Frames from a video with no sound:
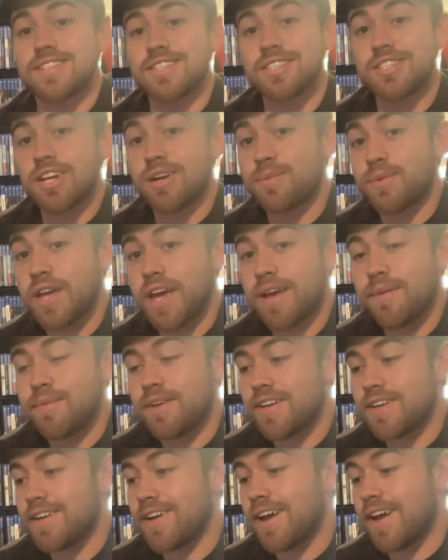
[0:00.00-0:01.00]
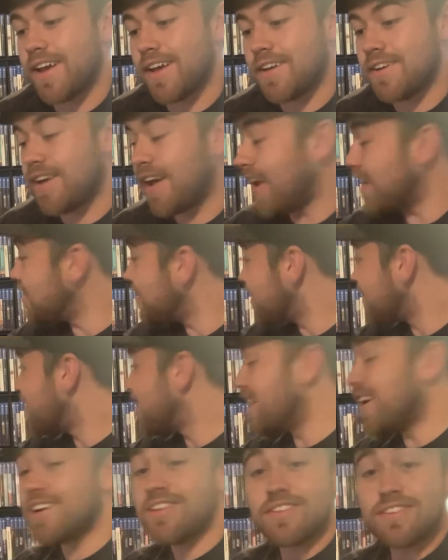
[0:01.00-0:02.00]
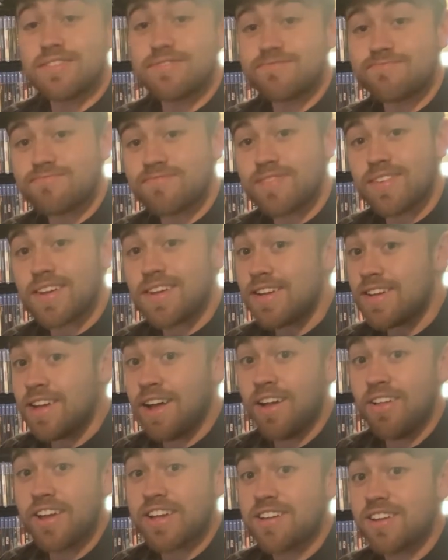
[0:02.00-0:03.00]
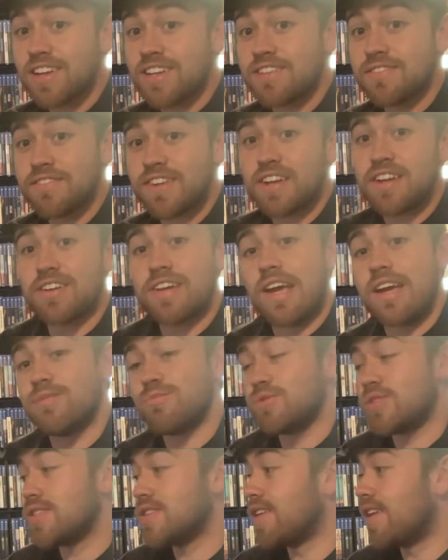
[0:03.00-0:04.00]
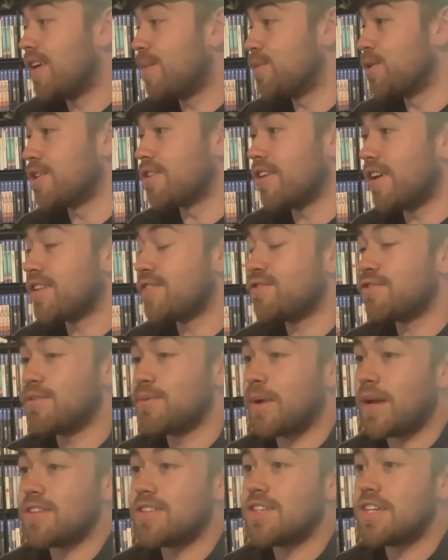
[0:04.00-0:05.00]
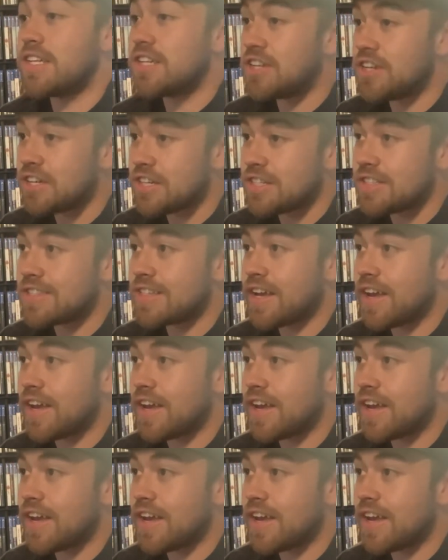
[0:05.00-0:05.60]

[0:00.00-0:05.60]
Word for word: It's Shutupandgame here. And as you can tell, I like collecting video games. I've been collecting for about 10 years.